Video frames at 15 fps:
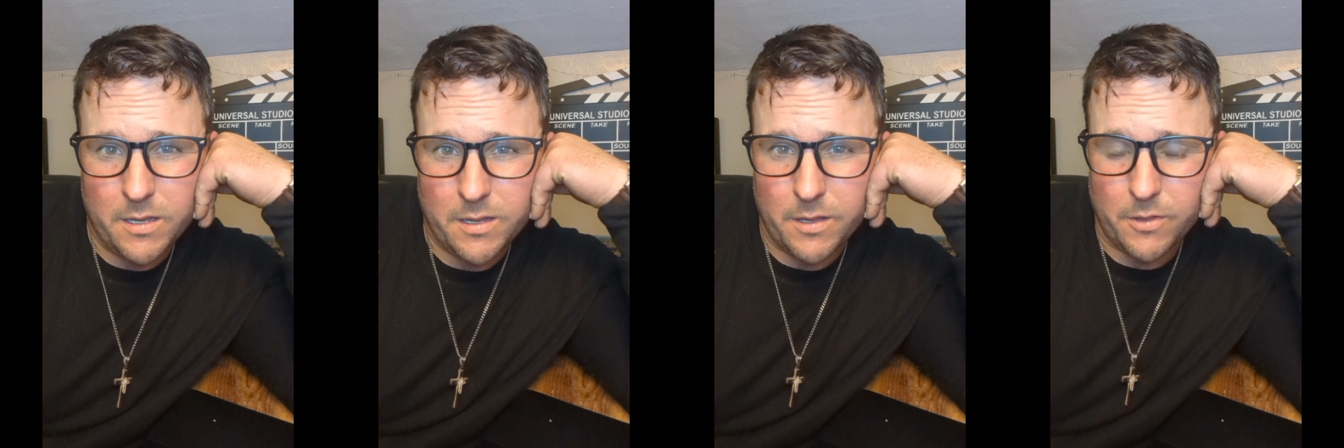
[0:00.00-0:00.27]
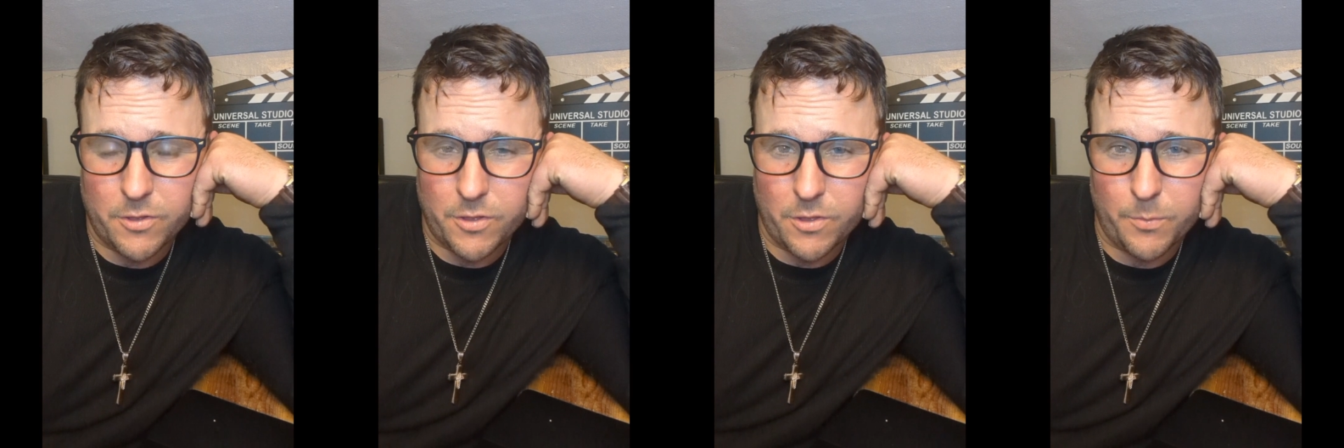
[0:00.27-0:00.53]

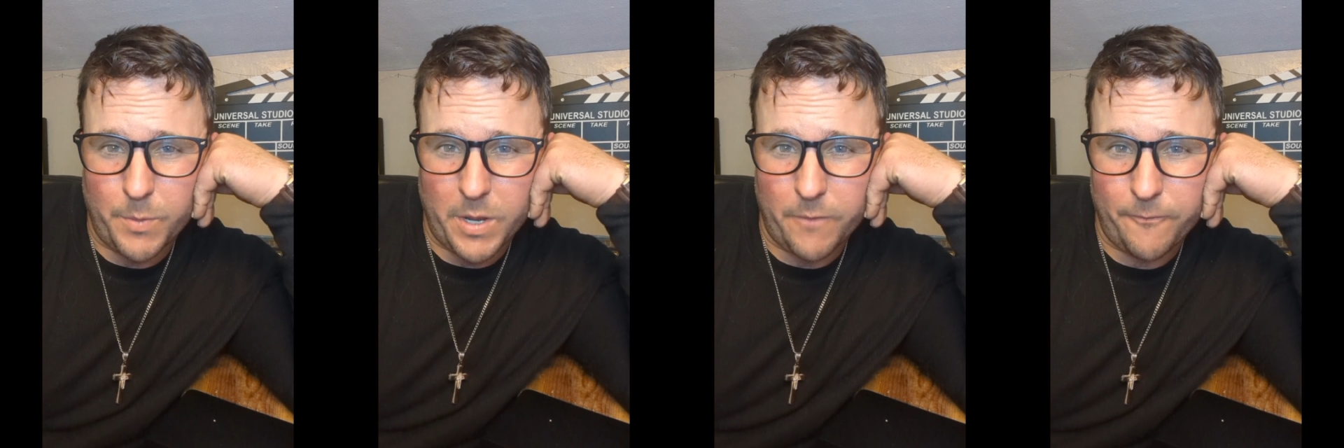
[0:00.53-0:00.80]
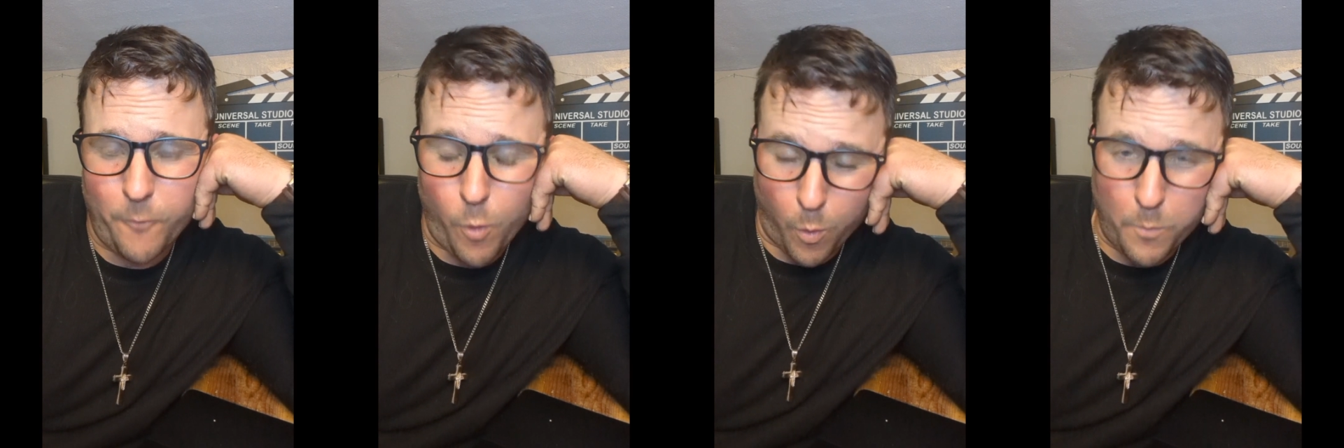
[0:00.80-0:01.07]
It's just been
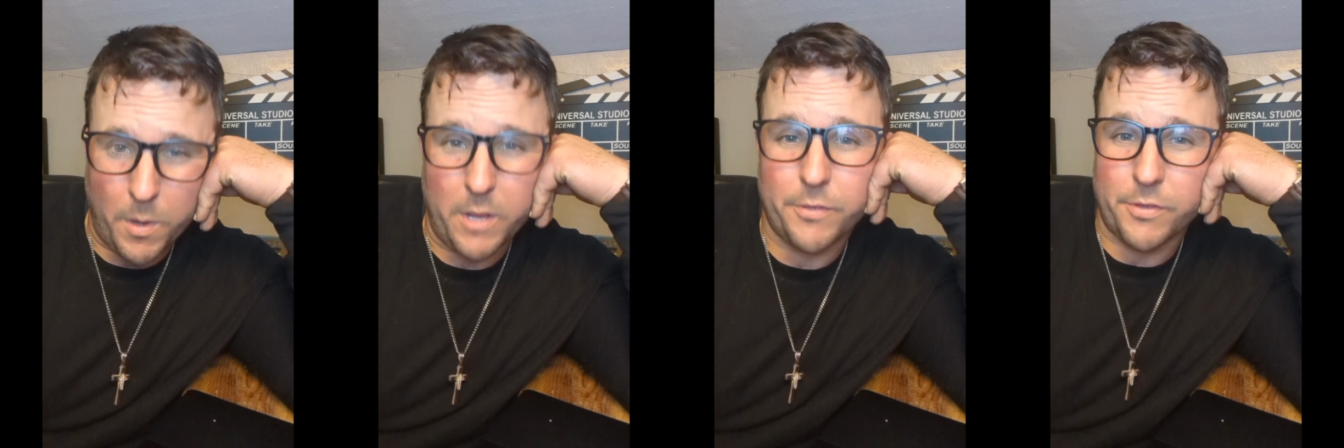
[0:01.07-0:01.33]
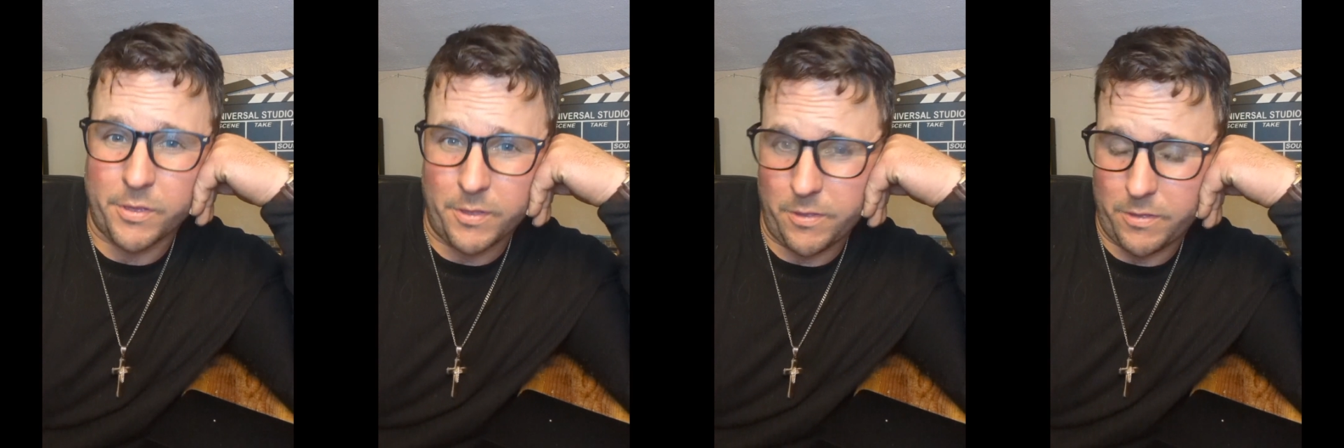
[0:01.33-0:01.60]
4
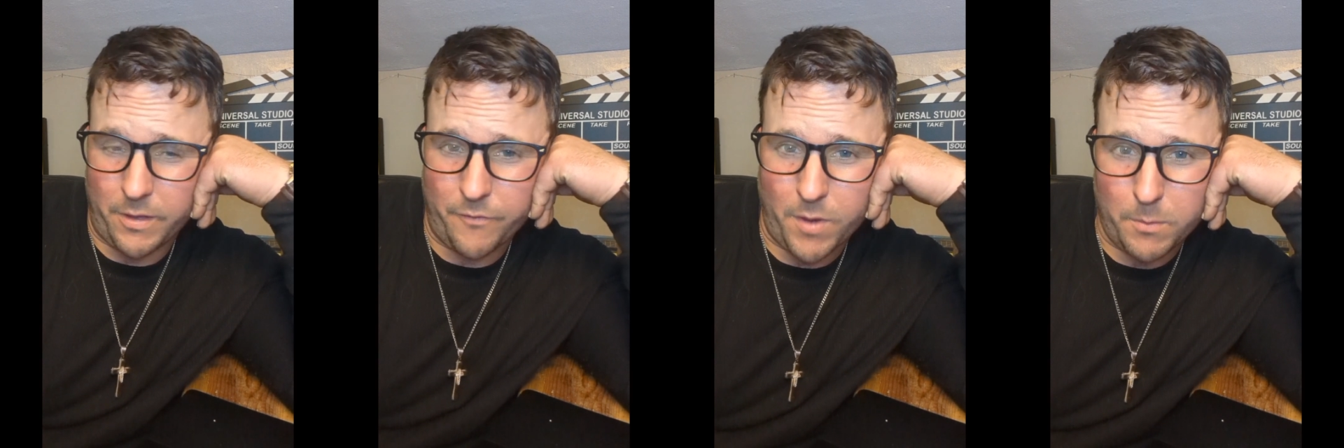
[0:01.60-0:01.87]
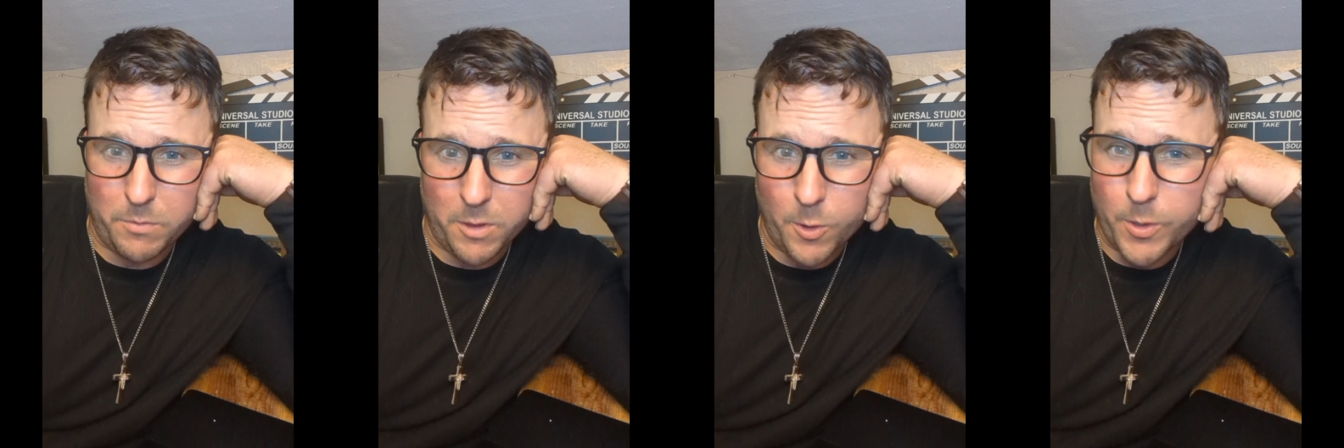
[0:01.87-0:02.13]
months since I've
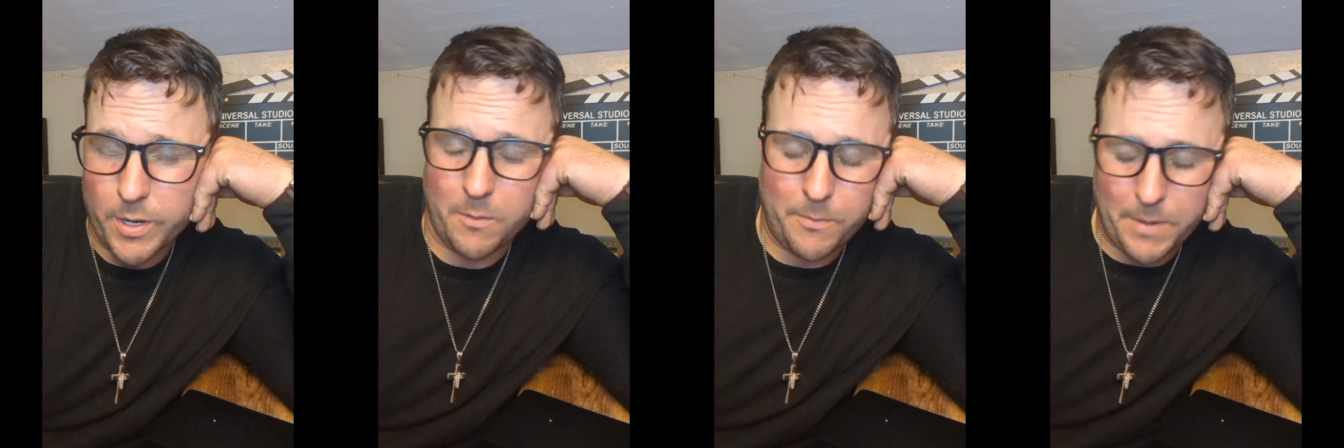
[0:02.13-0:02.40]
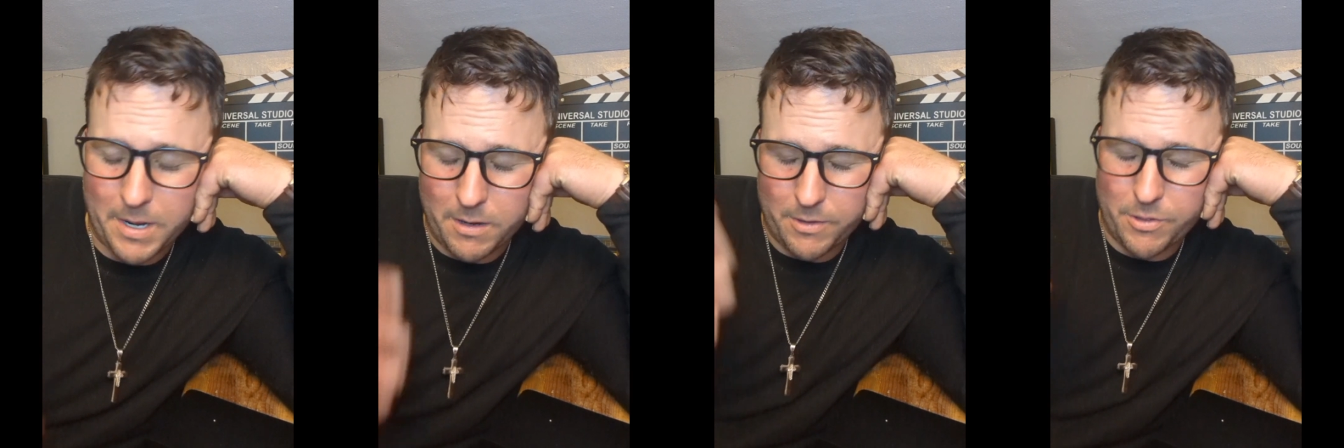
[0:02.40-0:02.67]
uploaded. I
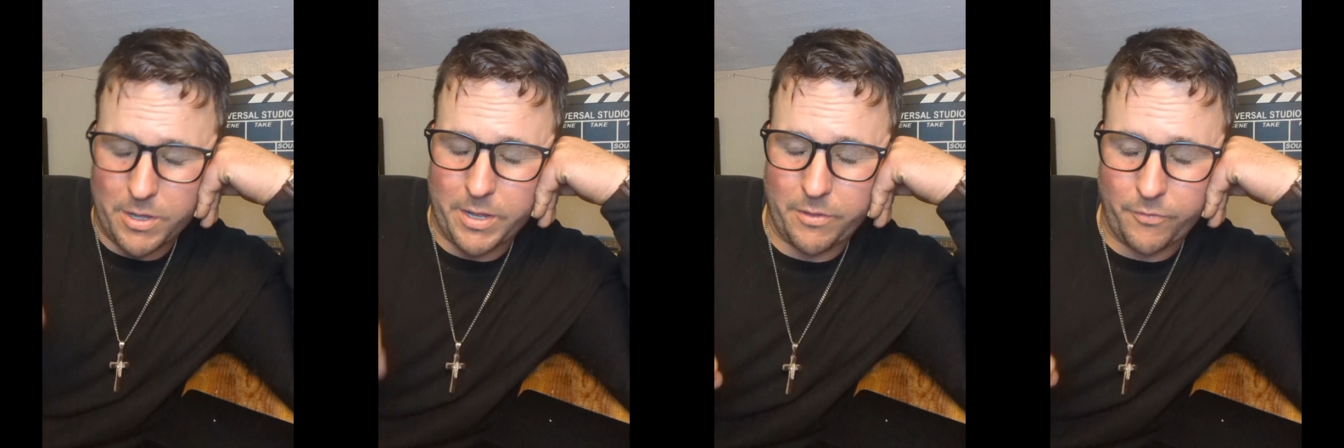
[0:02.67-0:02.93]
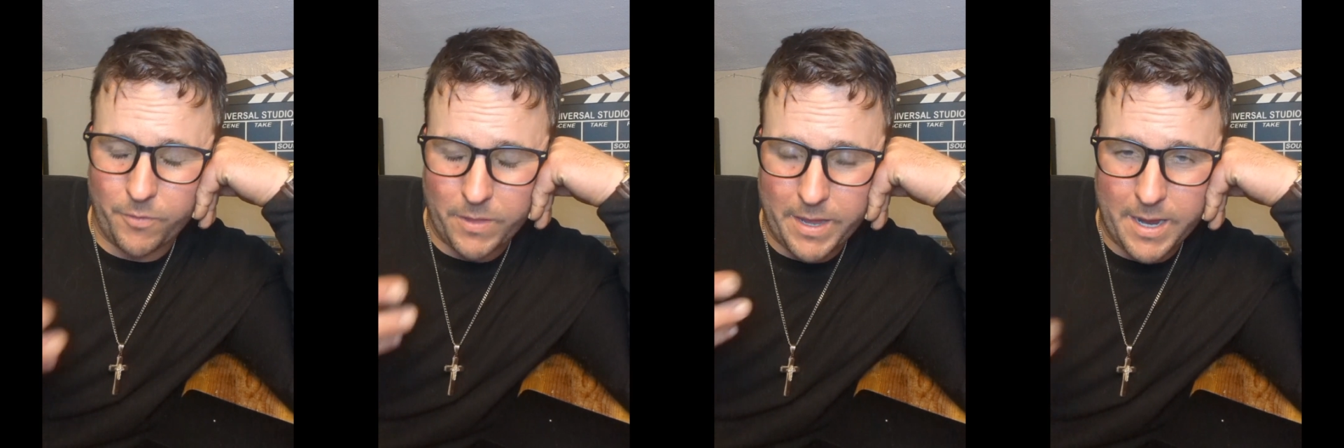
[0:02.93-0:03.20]
apologize
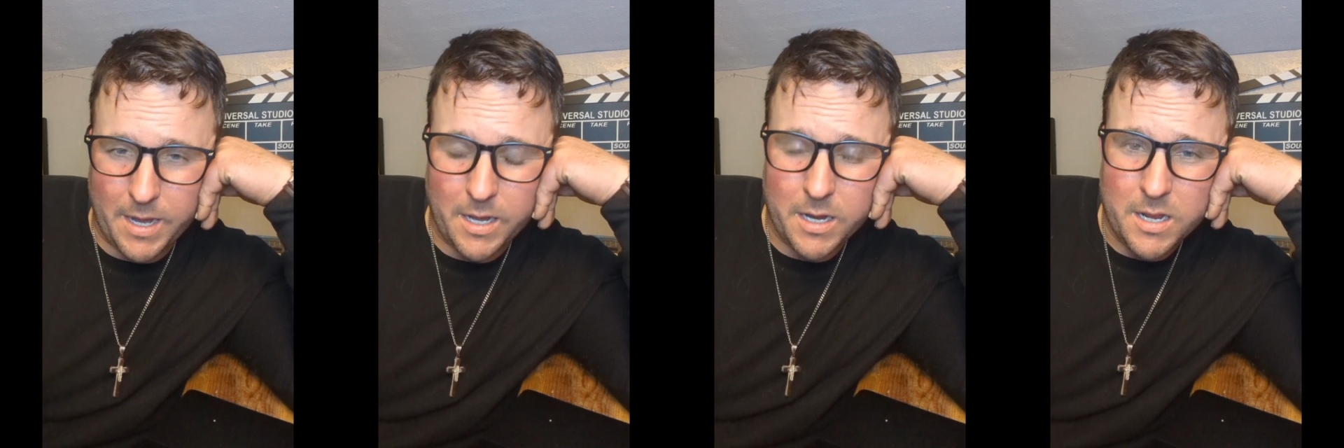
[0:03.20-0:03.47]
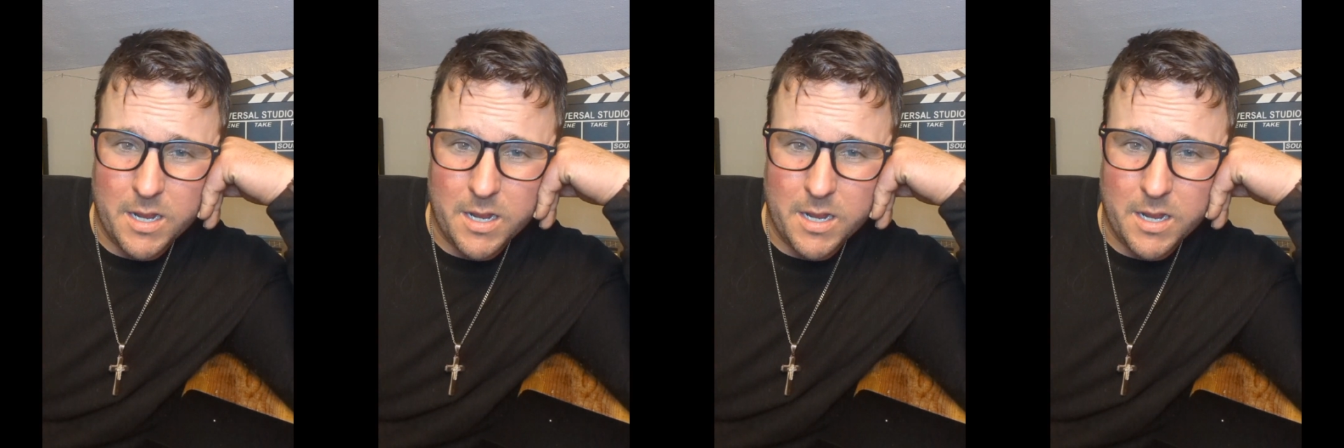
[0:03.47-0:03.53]
for that.